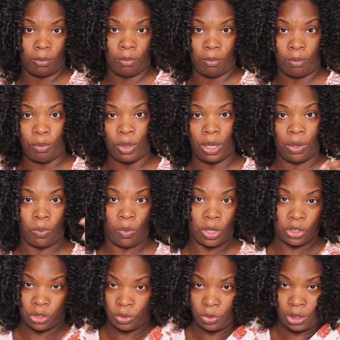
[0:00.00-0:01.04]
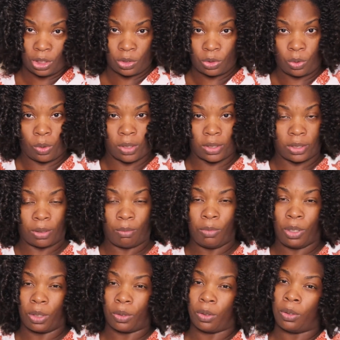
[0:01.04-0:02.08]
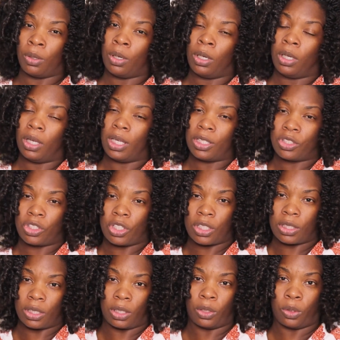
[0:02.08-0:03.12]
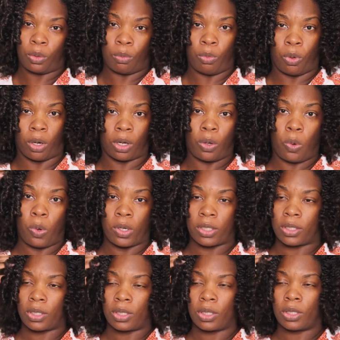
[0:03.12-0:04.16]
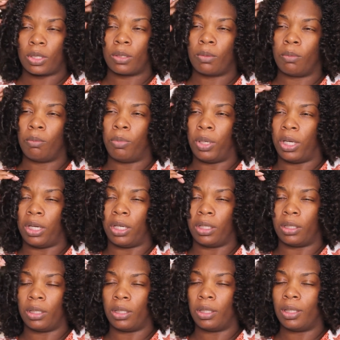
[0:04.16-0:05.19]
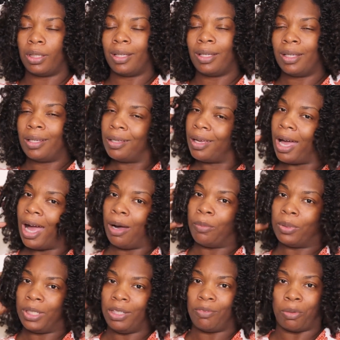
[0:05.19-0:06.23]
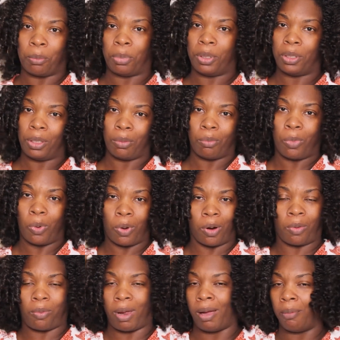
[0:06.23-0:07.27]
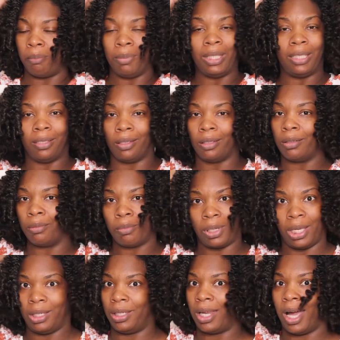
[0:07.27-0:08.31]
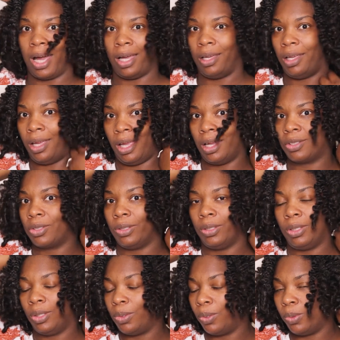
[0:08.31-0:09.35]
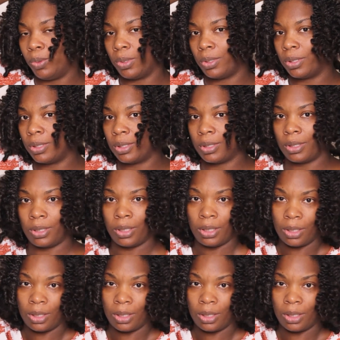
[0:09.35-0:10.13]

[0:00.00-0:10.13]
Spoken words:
But once you get towards the middle, it's just a little more coarse. But I would even put it more around medium and not actually coarse.